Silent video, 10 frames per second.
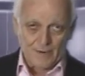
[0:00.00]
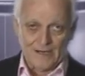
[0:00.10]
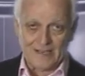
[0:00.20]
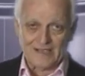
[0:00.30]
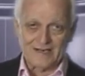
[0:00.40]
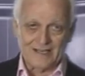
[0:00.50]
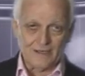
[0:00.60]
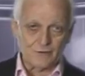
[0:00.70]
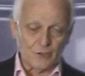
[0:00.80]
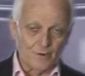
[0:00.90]
but he can
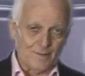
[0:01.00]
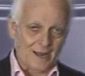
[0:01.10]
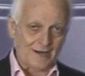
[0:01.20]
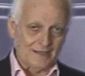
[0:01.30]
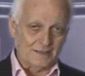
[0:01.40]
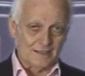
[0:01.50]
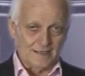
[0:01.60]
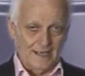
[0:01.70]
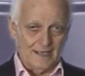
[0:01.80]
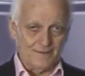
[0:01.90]
heal your body
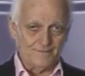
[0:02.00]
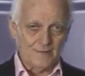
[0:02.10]
today.